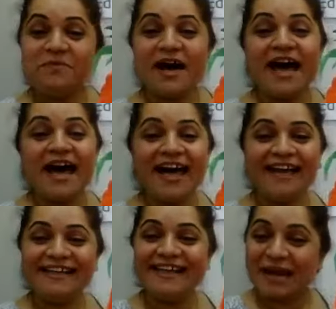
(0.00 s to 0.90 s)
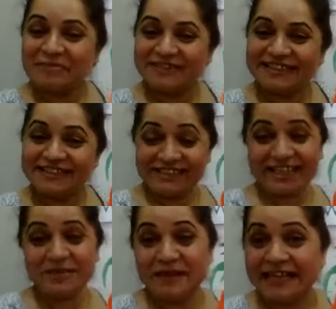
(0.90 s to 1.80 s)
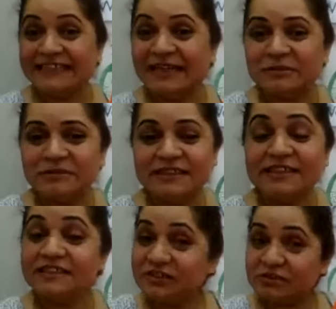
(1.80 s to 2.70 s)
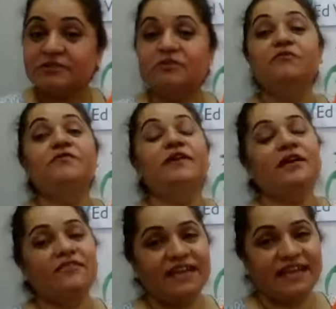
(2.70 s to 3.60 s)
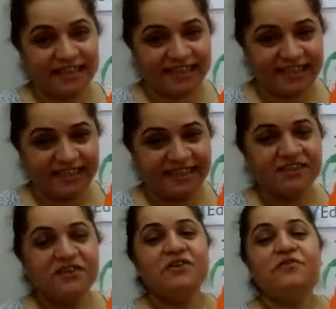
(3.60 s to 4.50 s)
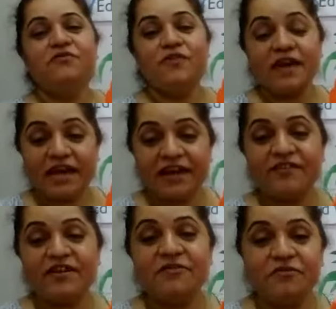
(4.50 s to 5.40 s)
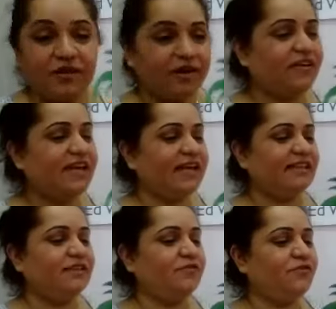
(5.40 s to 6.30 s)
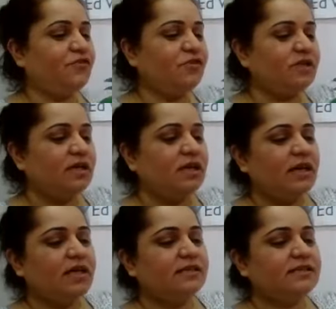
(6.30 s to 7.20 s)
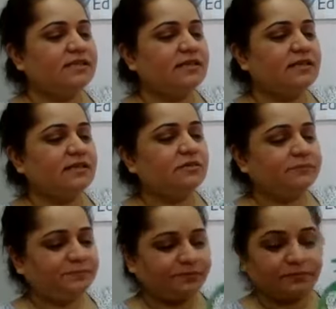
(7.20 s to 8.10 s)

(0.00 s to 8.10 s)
pineapple. Do you like pineapple? This is also very healthy, very, very healthy fruit. So